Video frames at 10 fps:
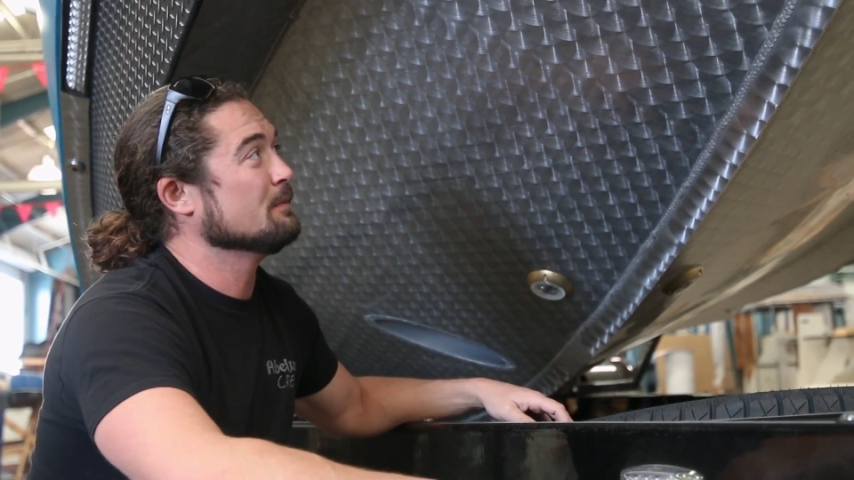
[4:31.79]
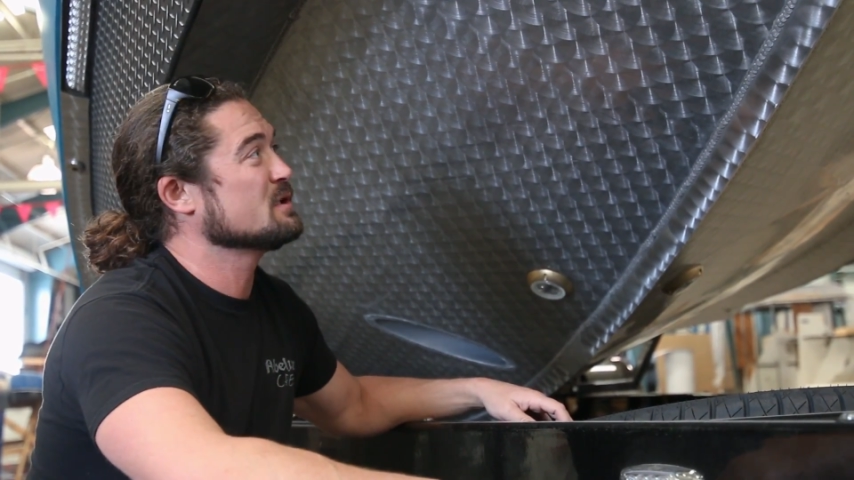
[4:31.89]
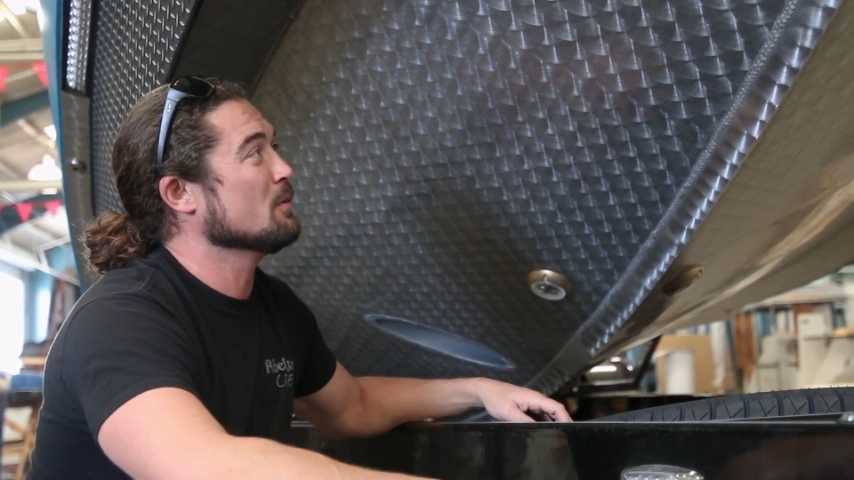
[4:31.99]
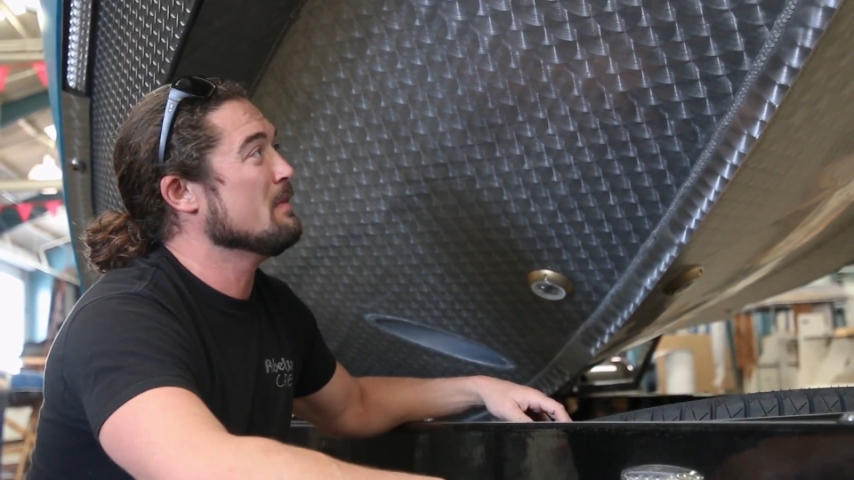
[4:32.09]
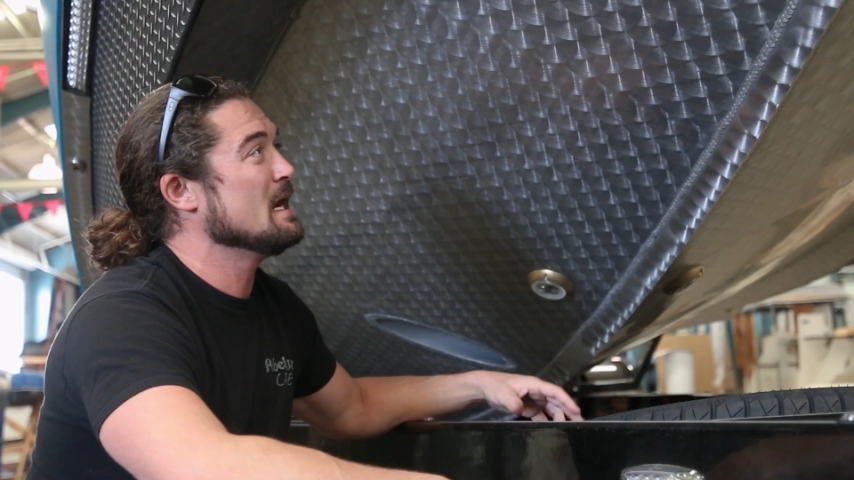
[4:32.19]

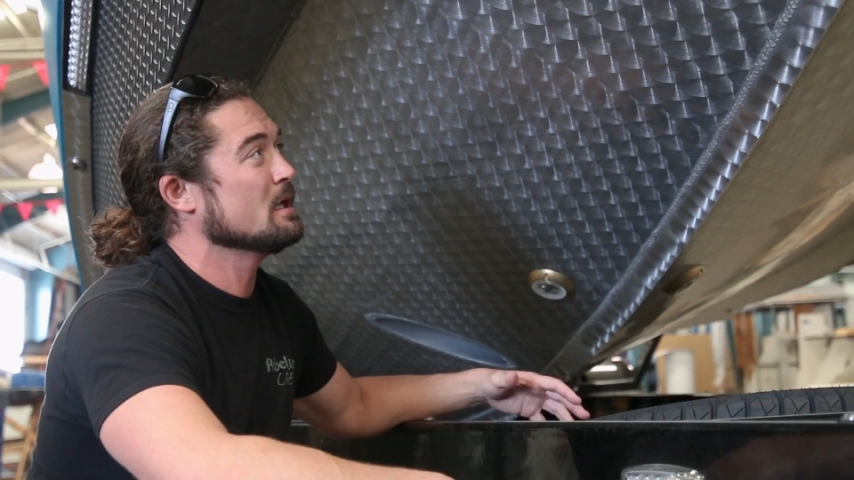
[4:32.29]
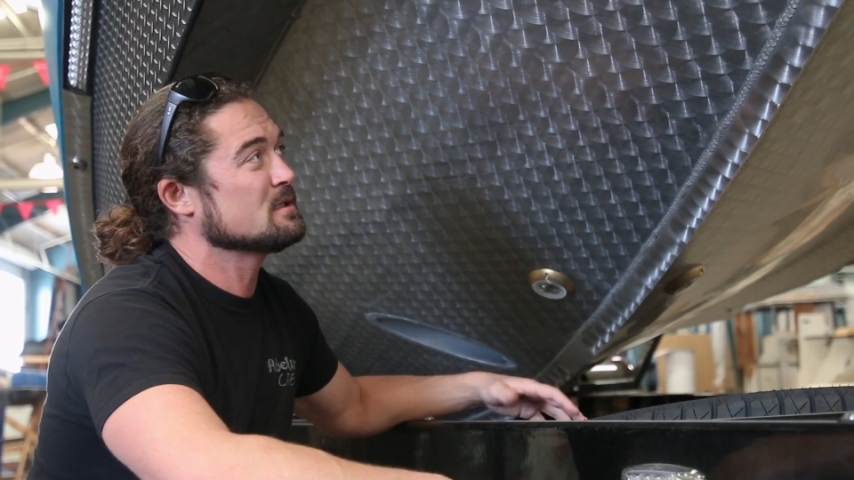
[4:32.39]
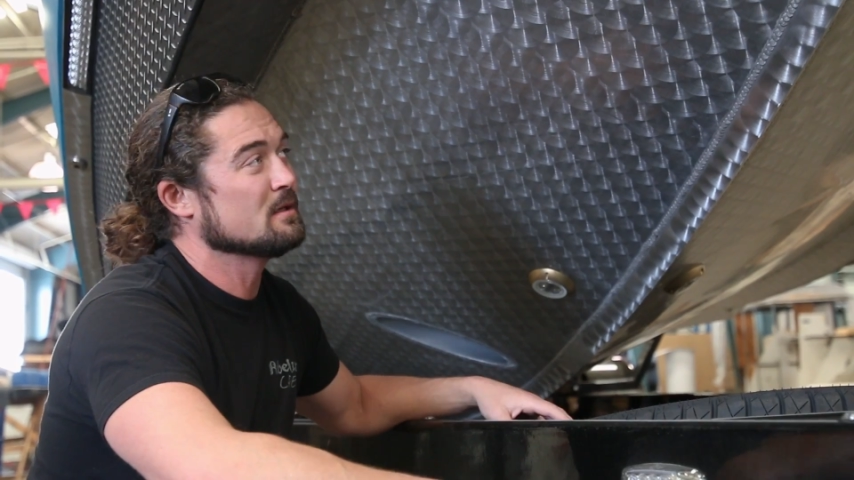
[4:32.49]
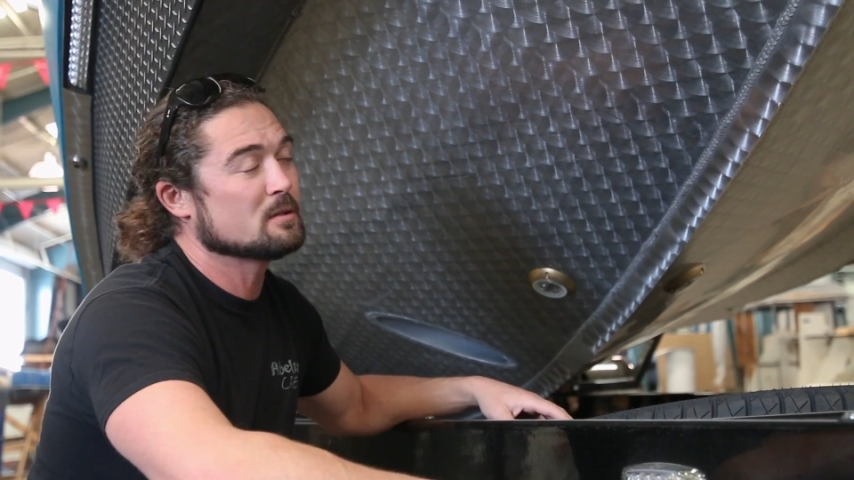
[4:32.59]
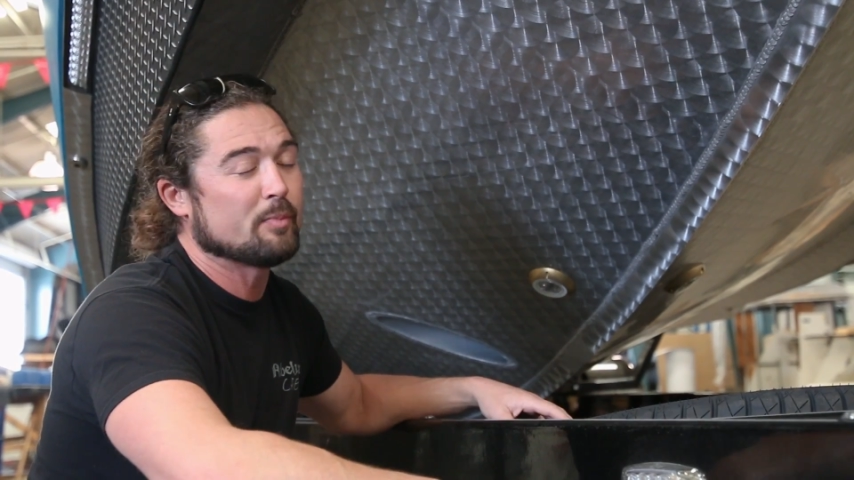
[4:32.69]
So
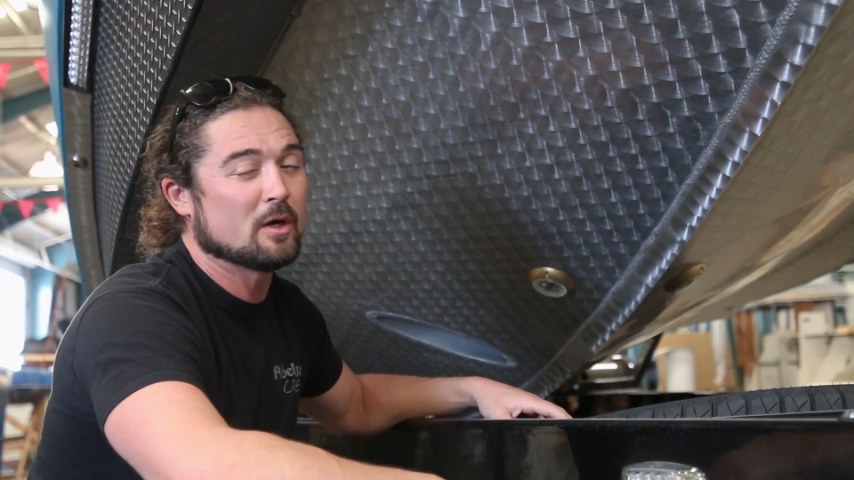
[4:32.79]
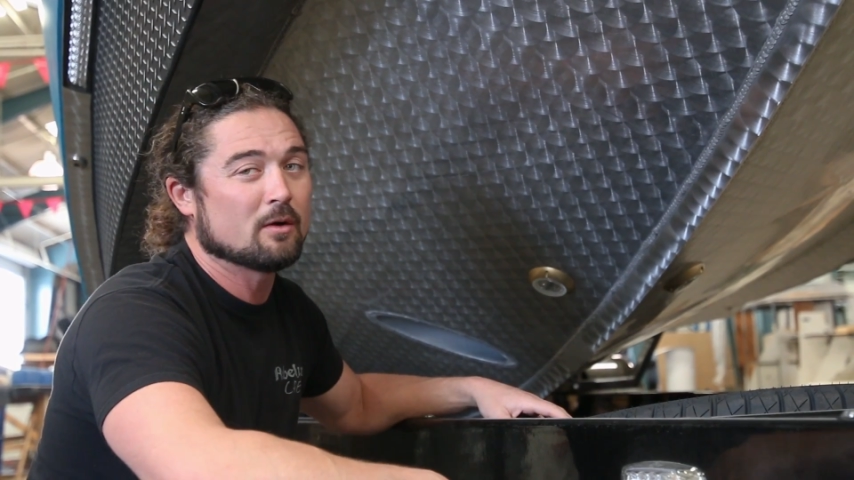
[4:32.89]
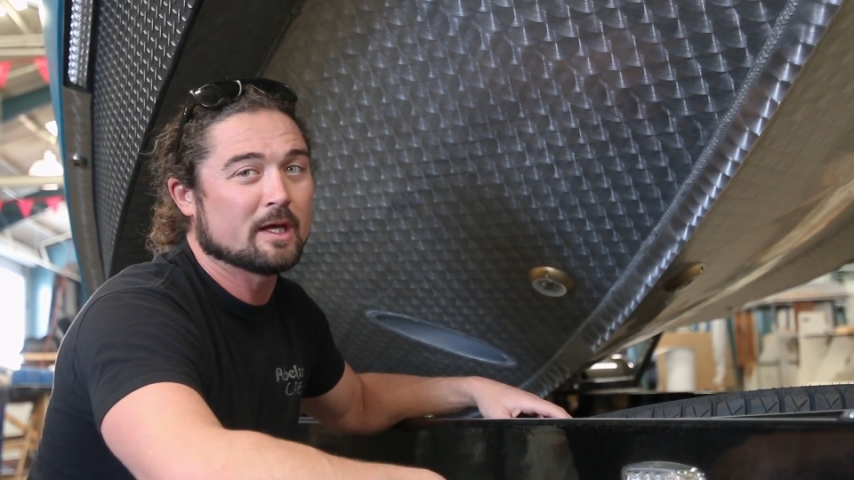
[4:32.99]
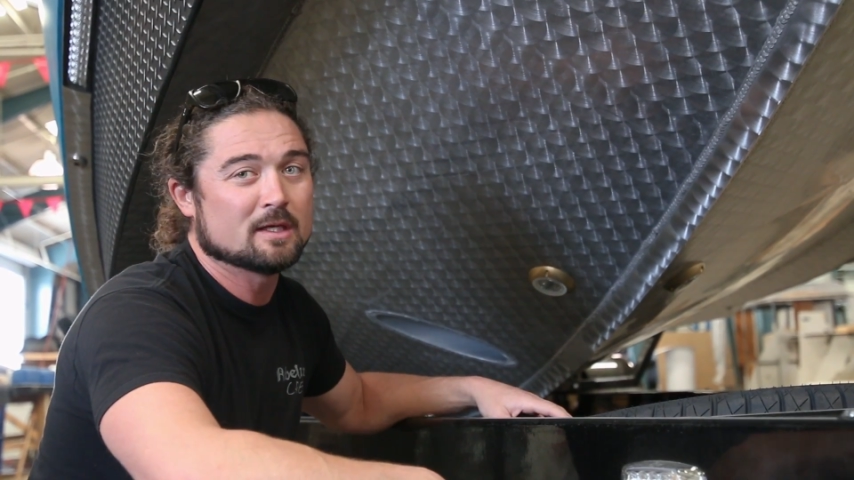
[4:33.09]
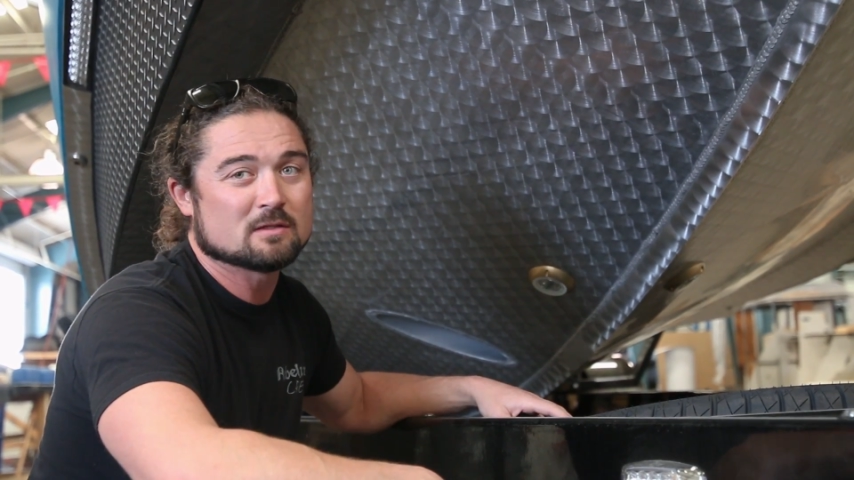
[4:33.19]
maintenance of this
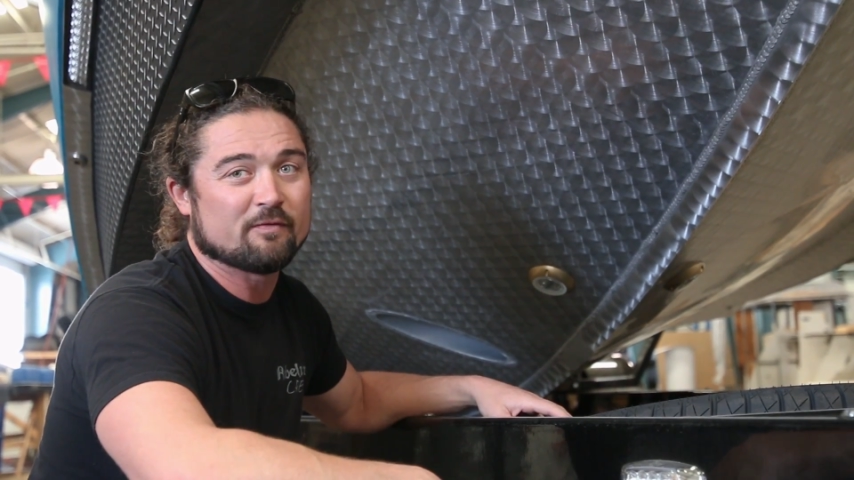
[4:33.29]
boat is